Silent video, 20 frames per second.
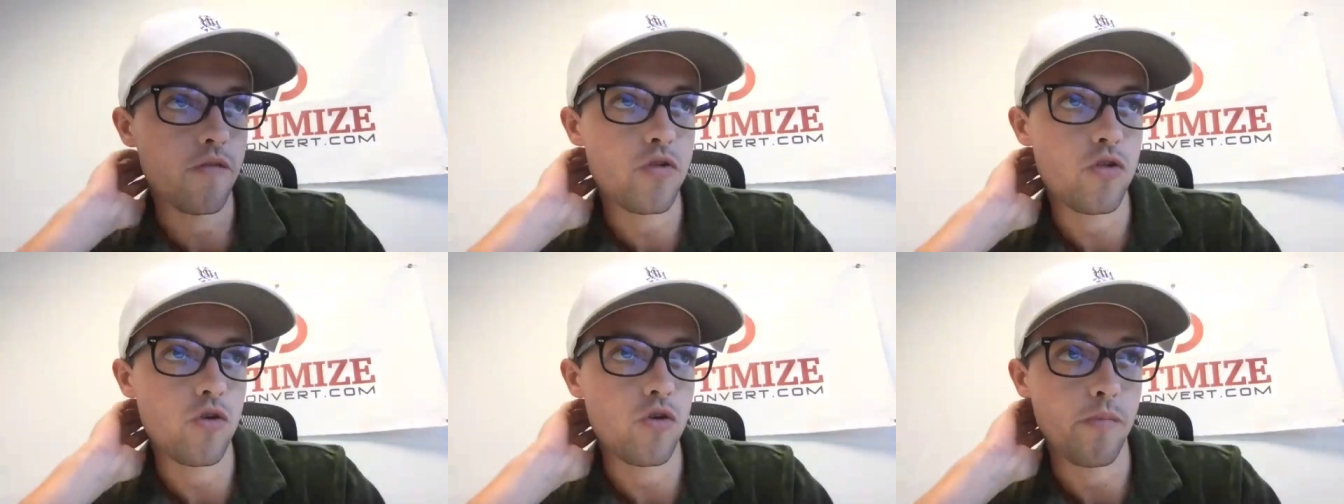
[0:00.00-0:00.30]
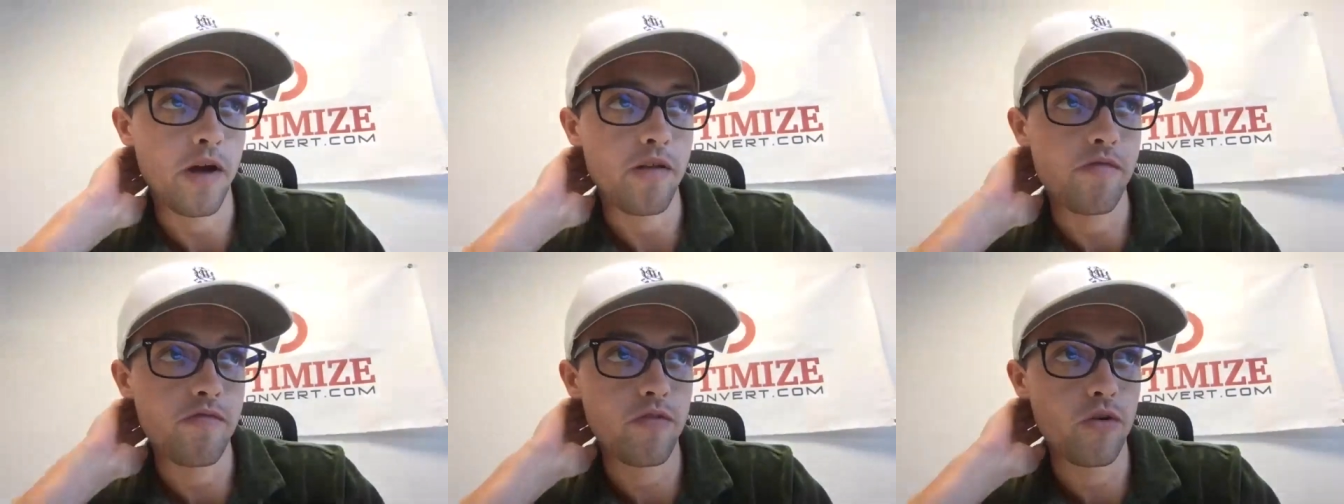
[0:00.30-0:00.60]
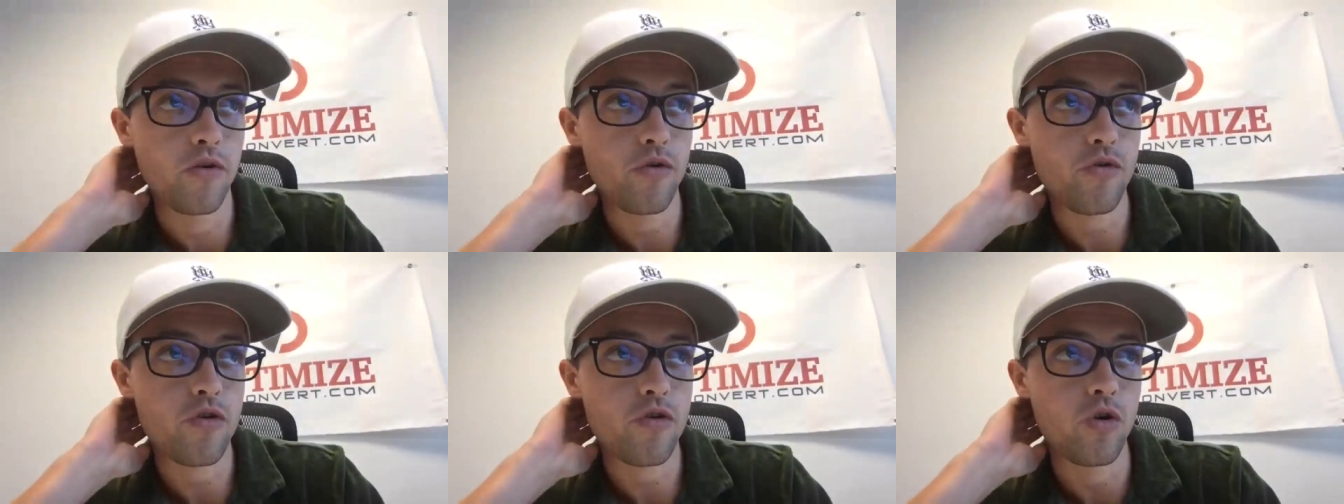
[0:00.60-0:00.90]
So my
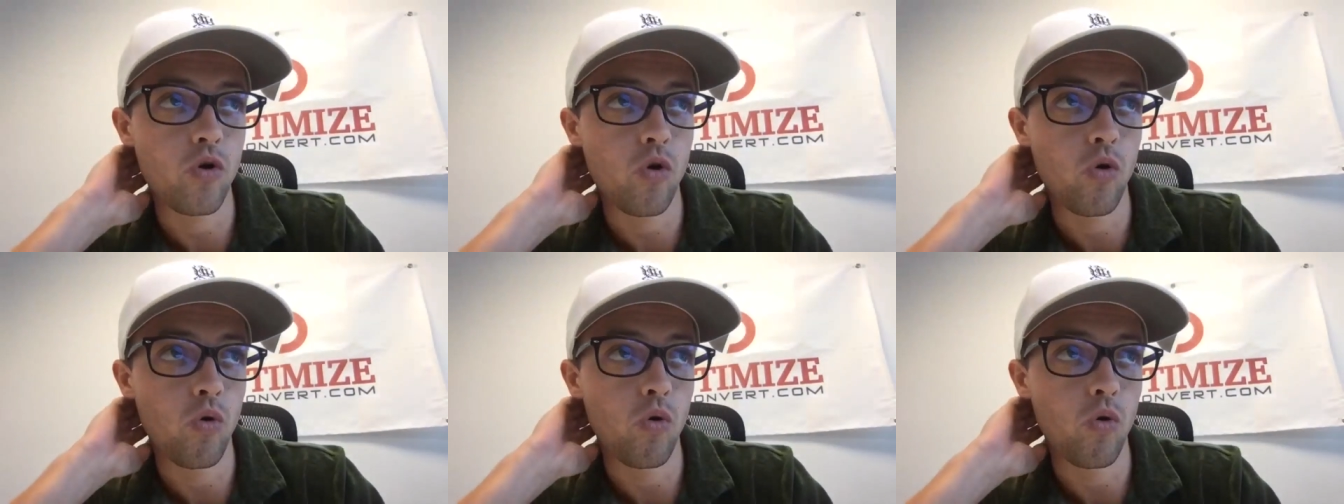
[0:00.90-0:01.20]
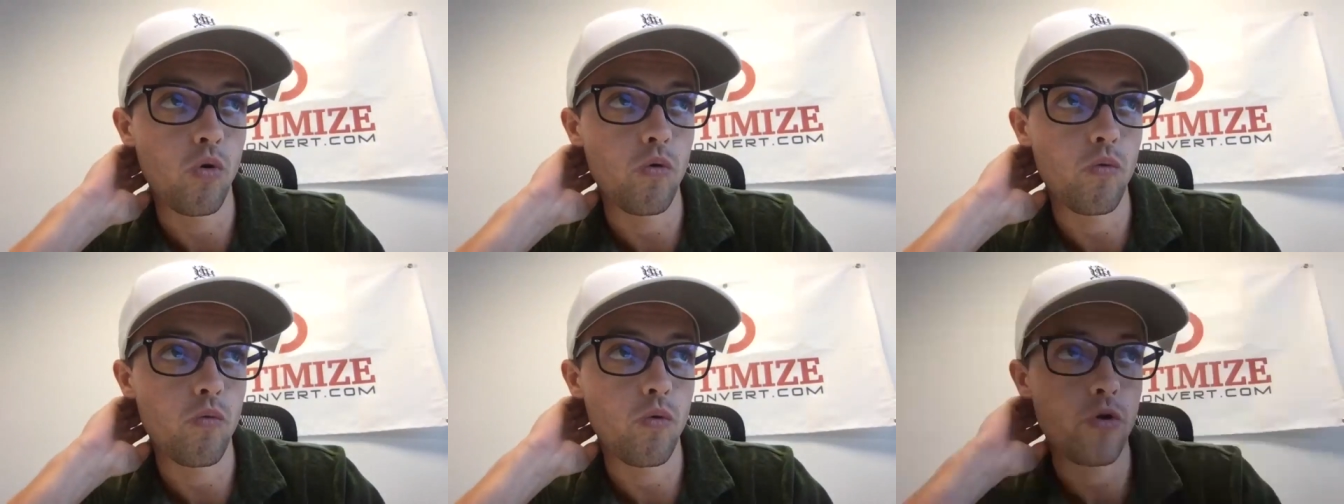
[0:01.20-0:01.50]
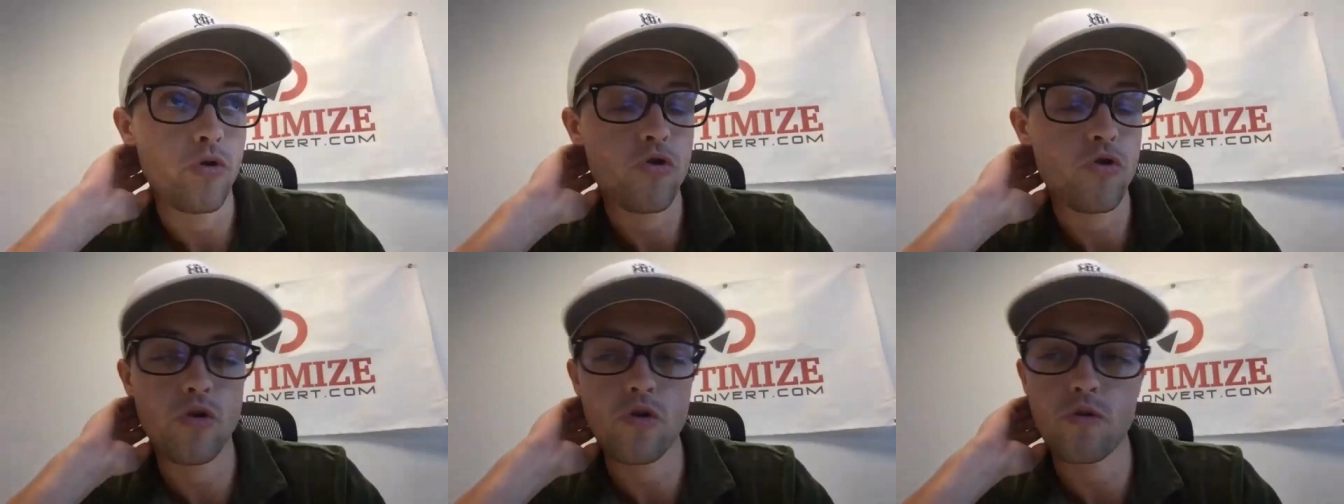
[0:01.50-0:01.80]
first goal
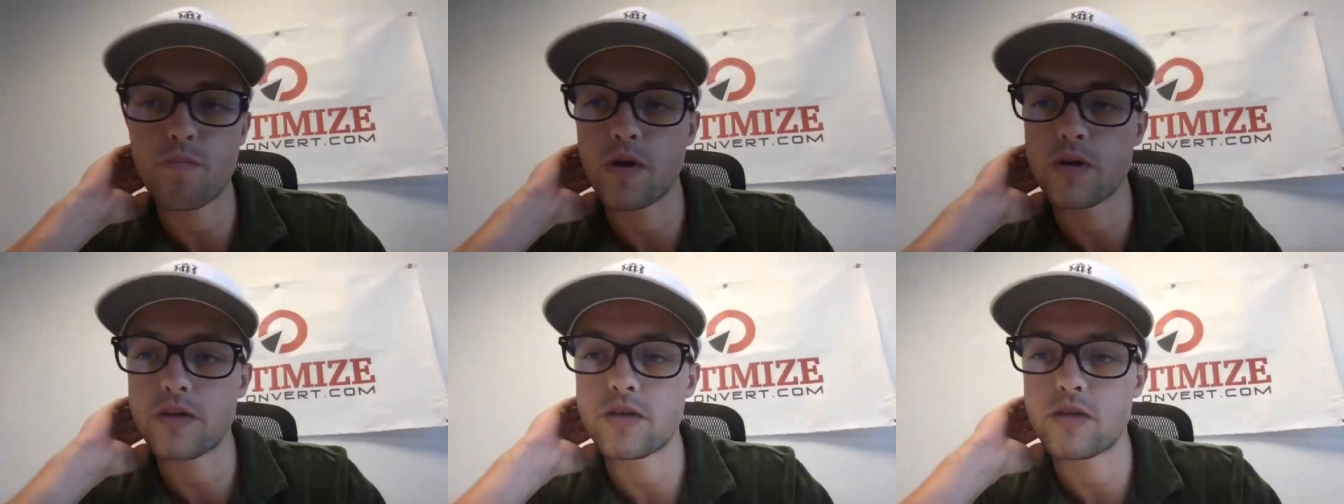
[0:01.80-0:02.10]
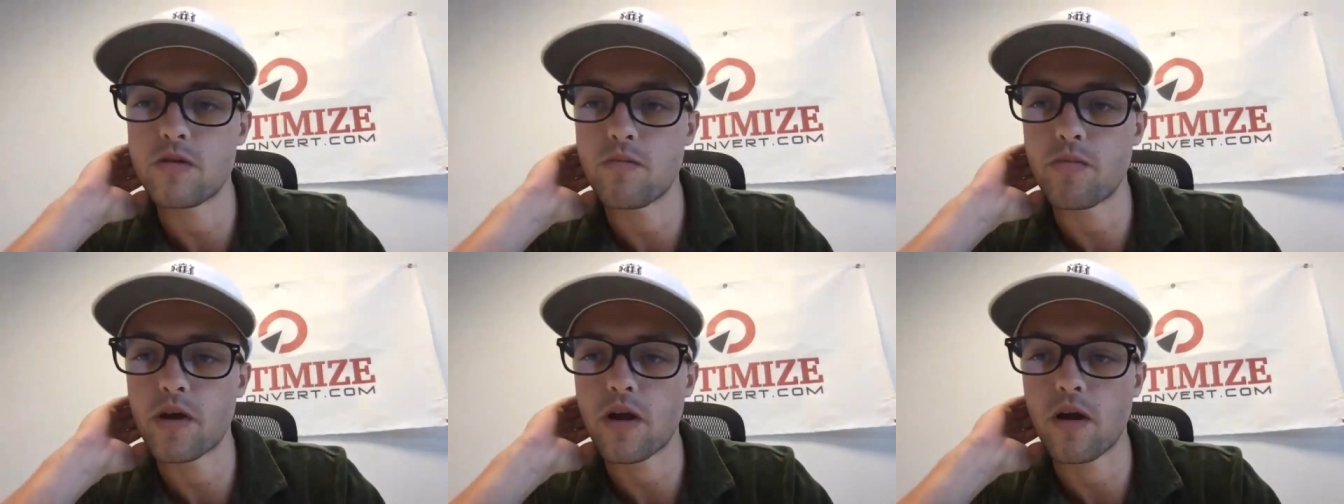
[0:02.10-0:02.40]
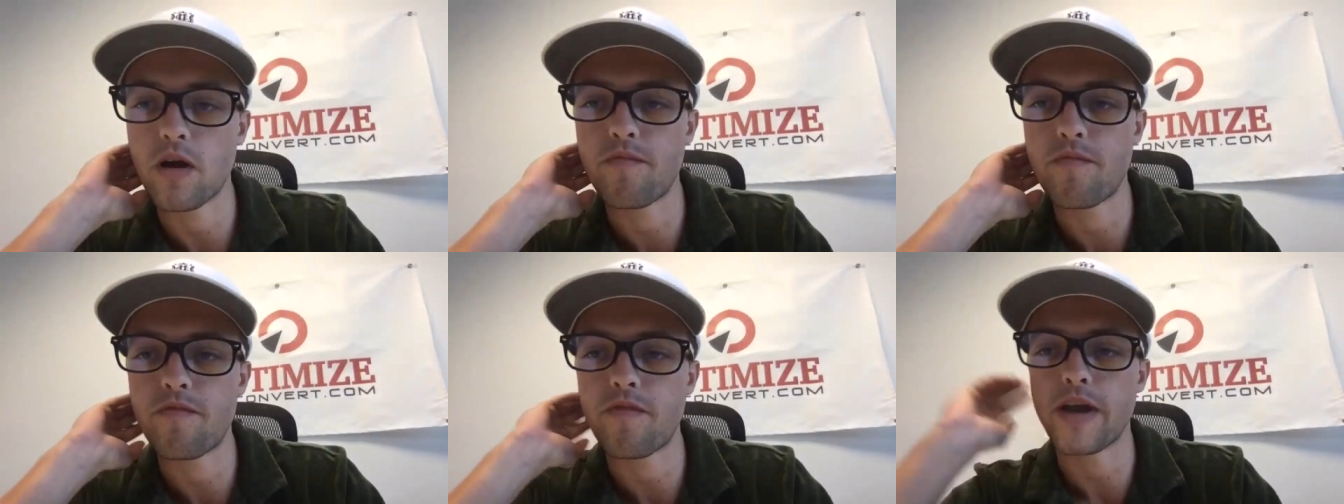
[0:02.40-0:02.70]
was just to
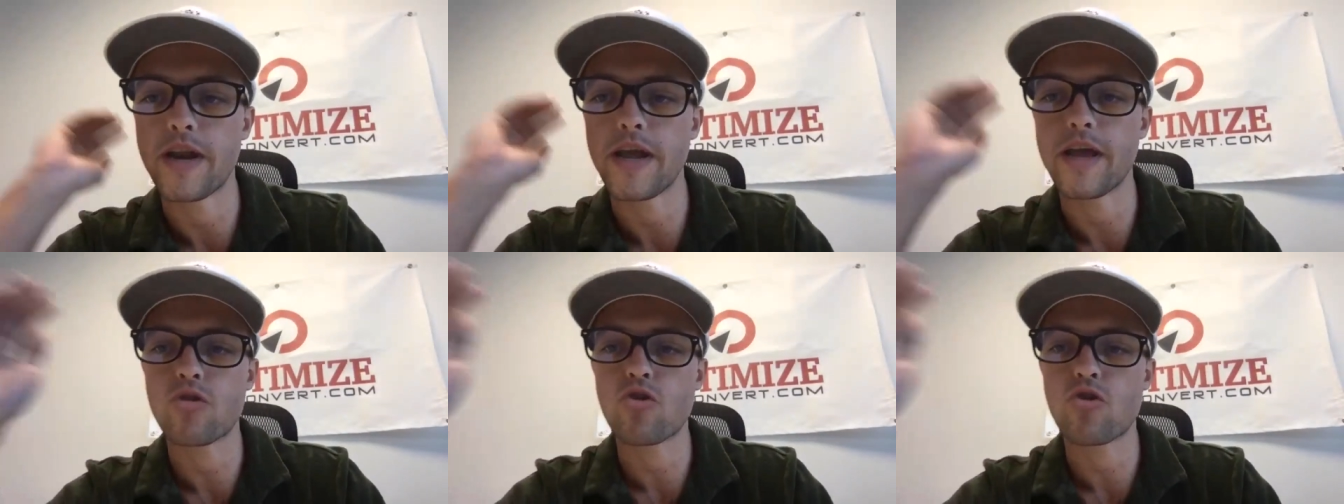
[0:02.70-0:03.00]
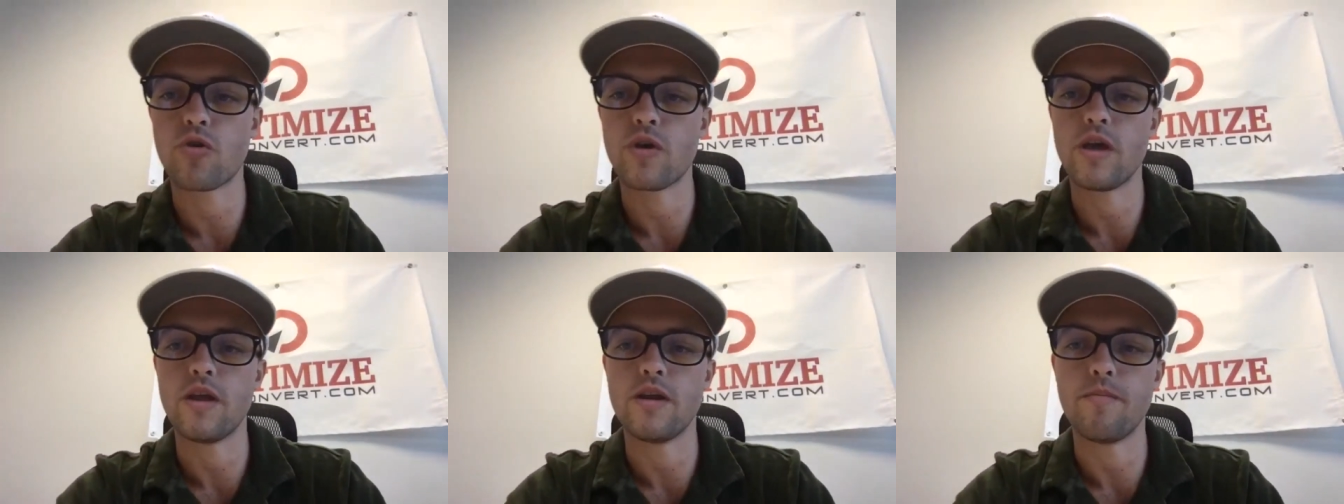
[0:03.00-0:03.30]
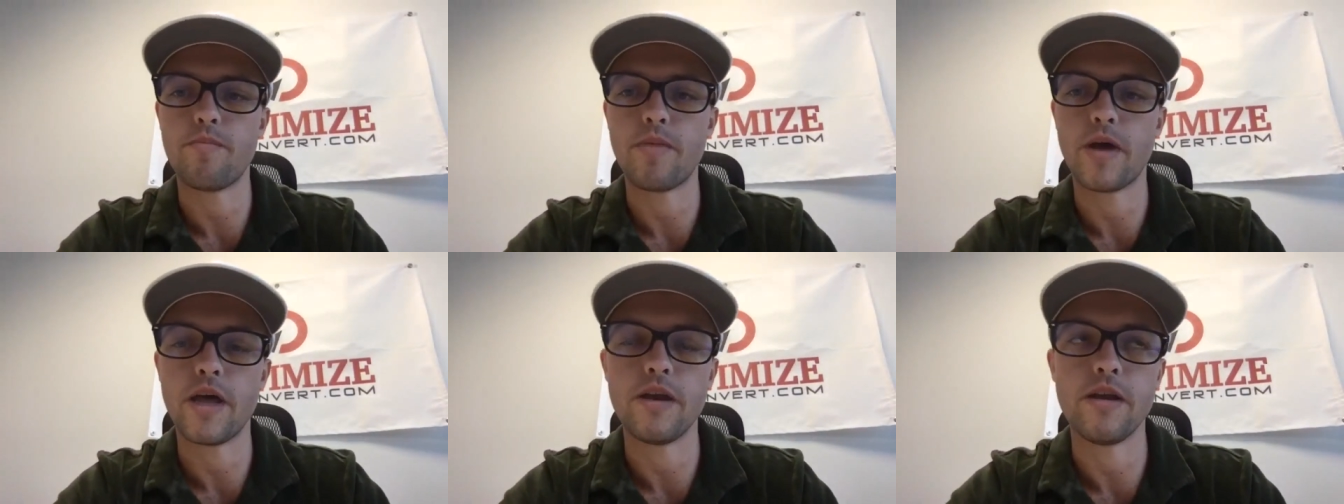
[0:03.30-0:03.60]
become financially
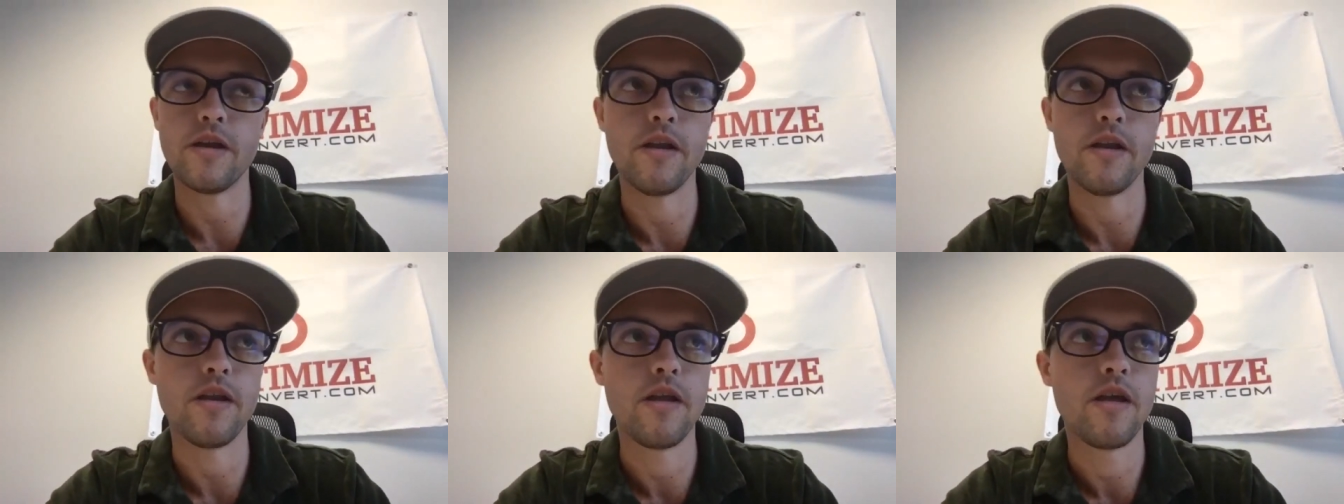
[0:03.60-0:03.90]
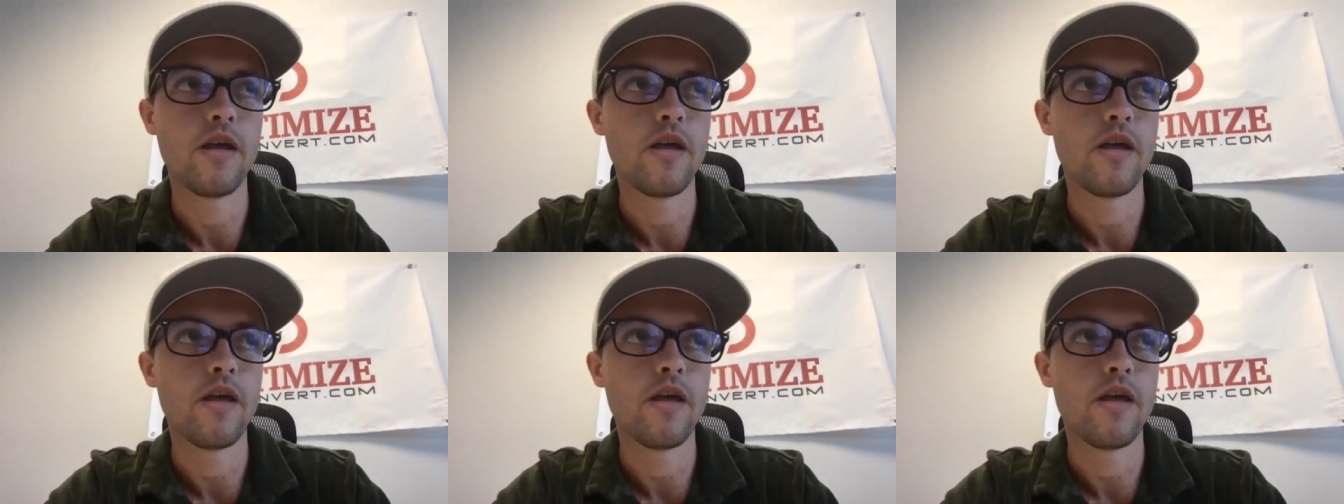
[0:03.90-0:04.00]
independent.